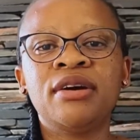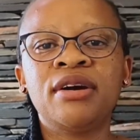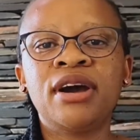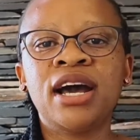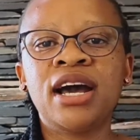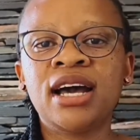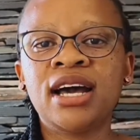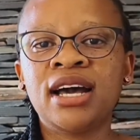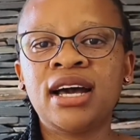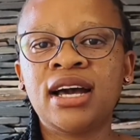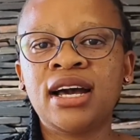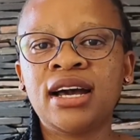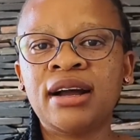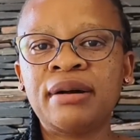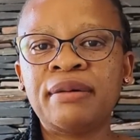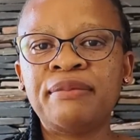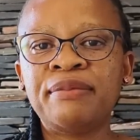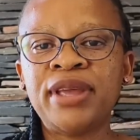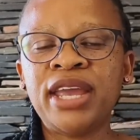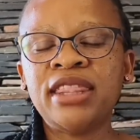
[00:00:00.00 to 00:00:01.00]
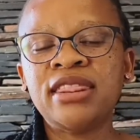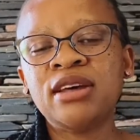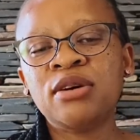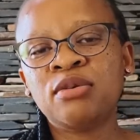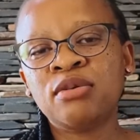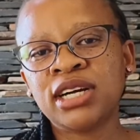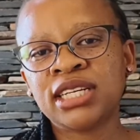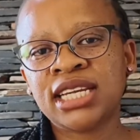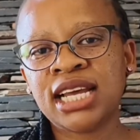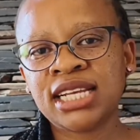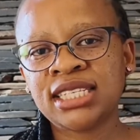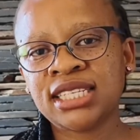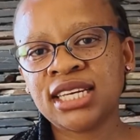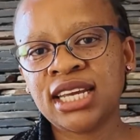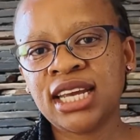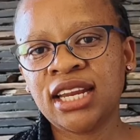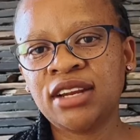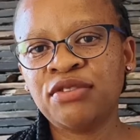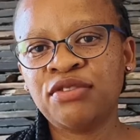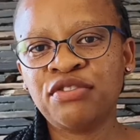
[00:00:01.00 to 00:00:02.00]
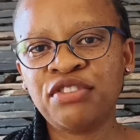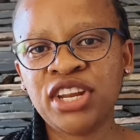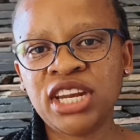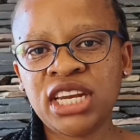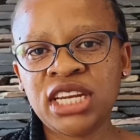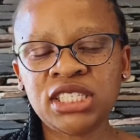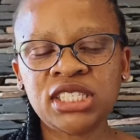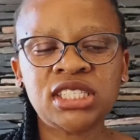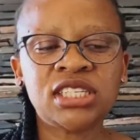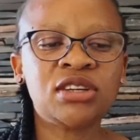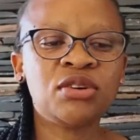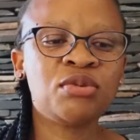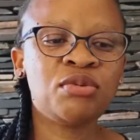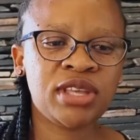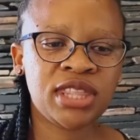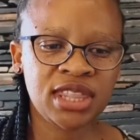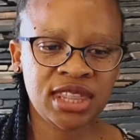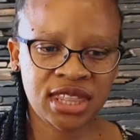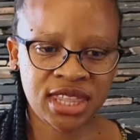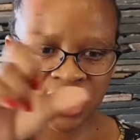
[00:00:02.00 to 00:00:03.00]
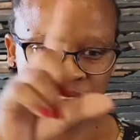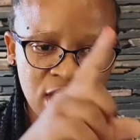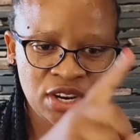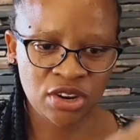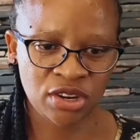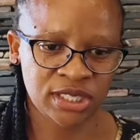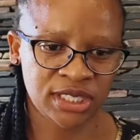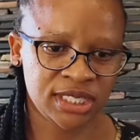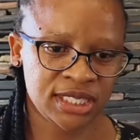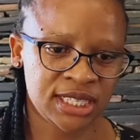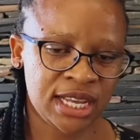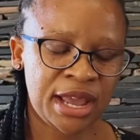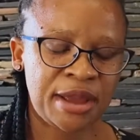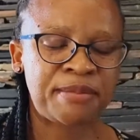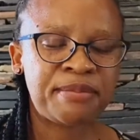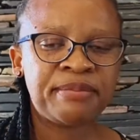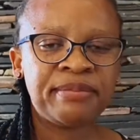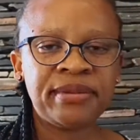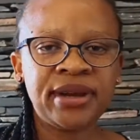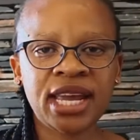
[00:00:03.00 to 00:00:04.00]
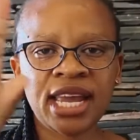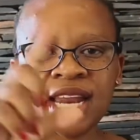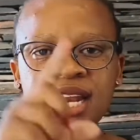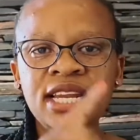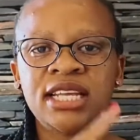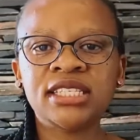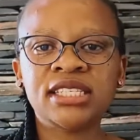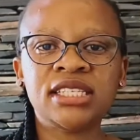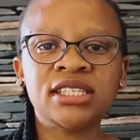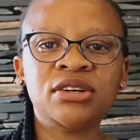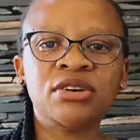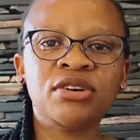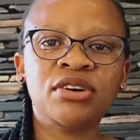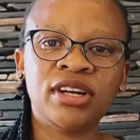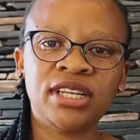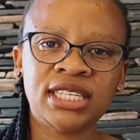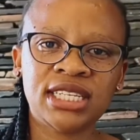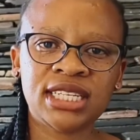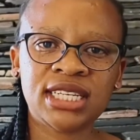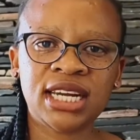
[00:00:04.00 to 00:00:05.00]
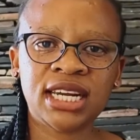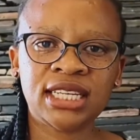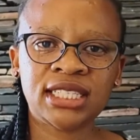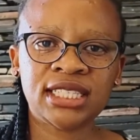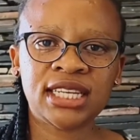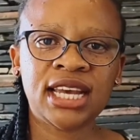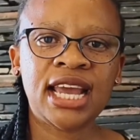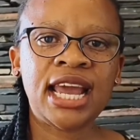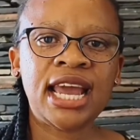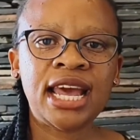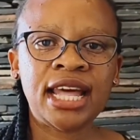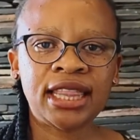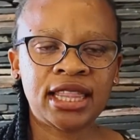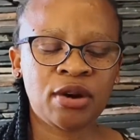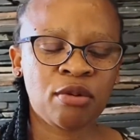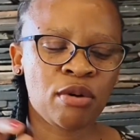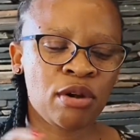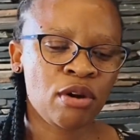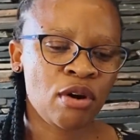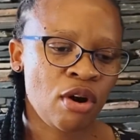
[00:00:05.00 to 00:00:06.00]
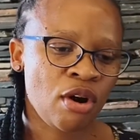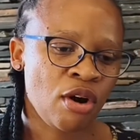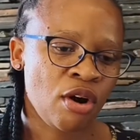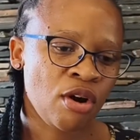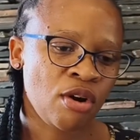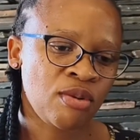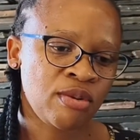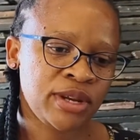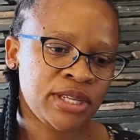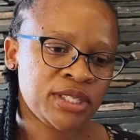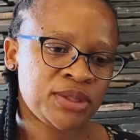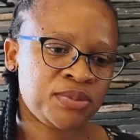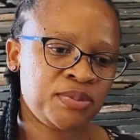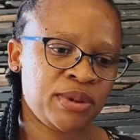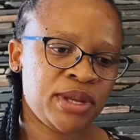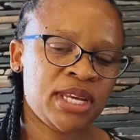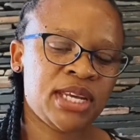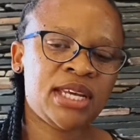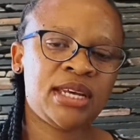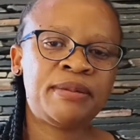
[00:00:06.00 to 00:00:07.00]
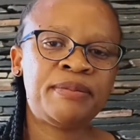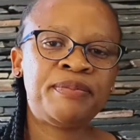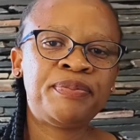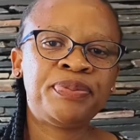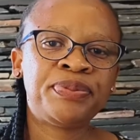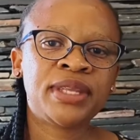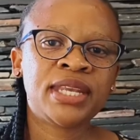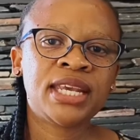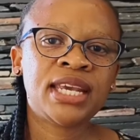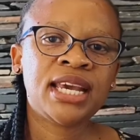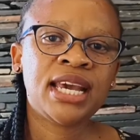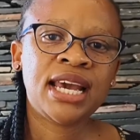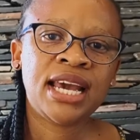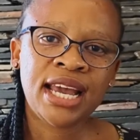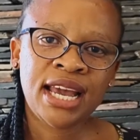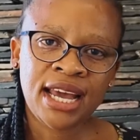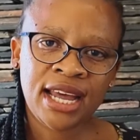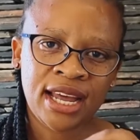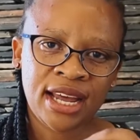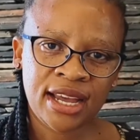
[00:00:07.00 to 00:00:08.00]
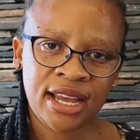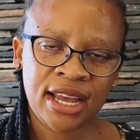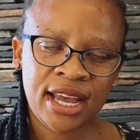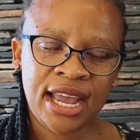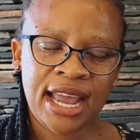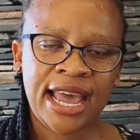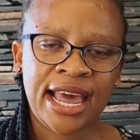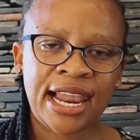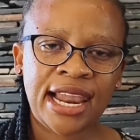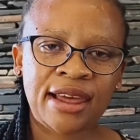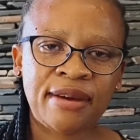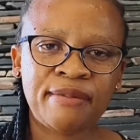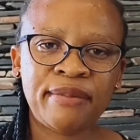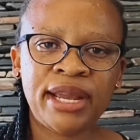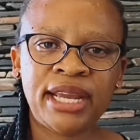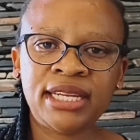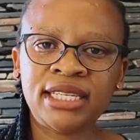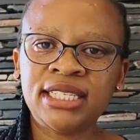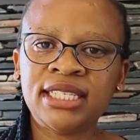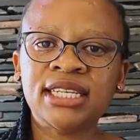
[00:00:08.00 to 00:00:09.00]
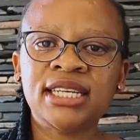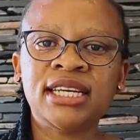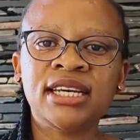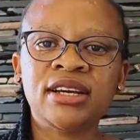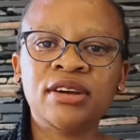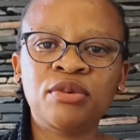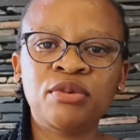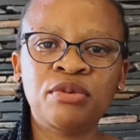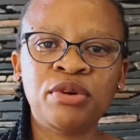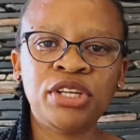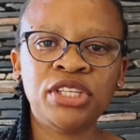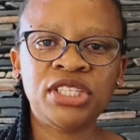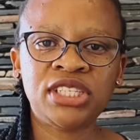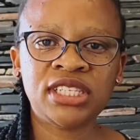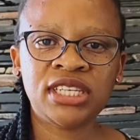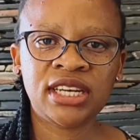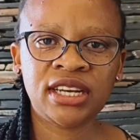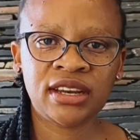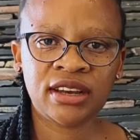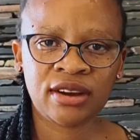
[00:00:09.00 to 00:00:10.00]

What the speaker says: and the work doesn't get finished within your same NEC contract, there will always be a element which